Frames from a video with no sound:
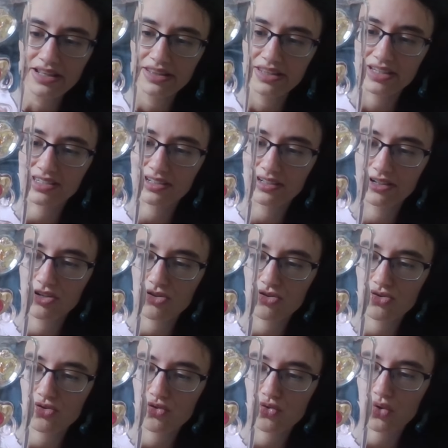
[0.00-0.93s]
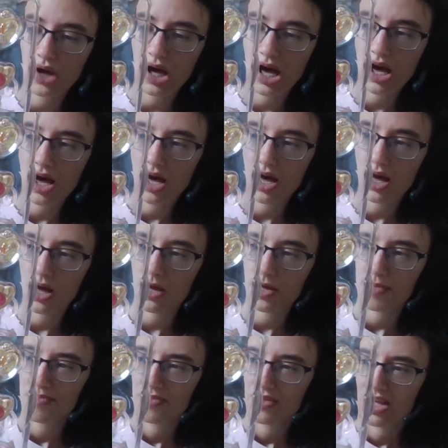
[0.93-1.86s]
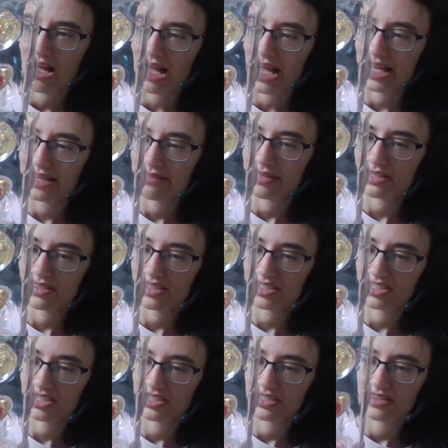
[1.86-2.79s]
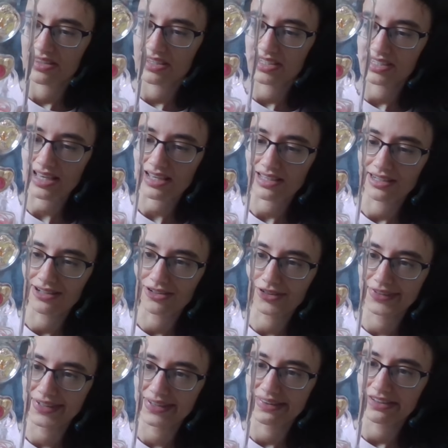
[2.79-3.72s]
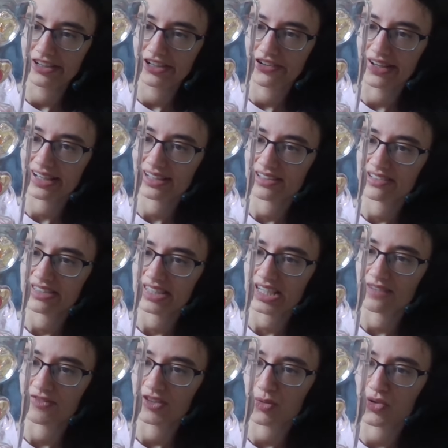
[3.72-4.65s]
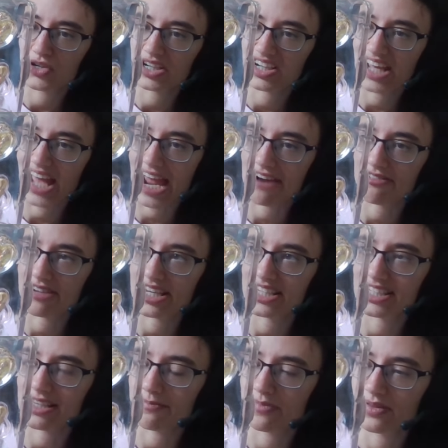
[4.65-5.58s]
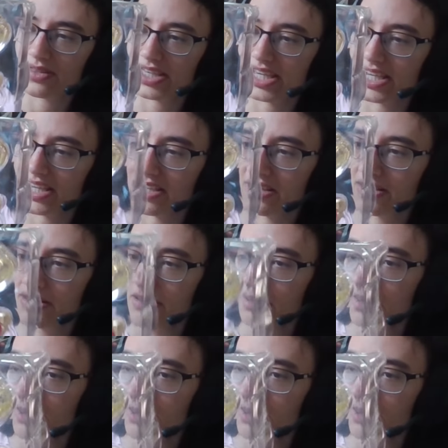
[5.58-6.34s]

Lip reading: There's a little, I think this is like a little, you know, necklace thing if you want to carry something.